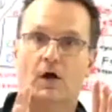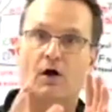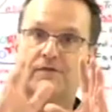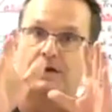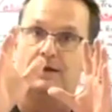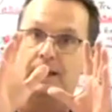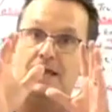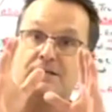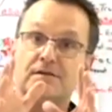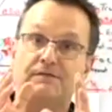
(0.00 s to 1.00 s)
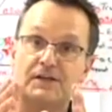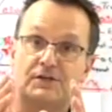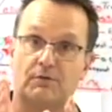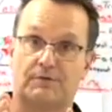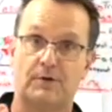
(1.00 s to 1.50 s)
of
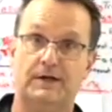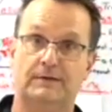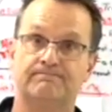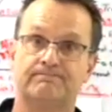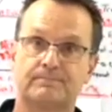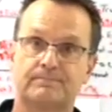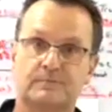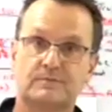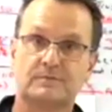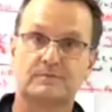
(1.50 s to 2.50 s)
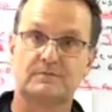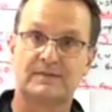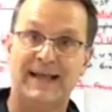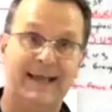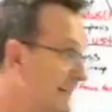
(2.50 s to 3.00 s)
individual freedom
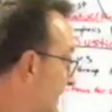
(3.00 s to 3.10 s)
and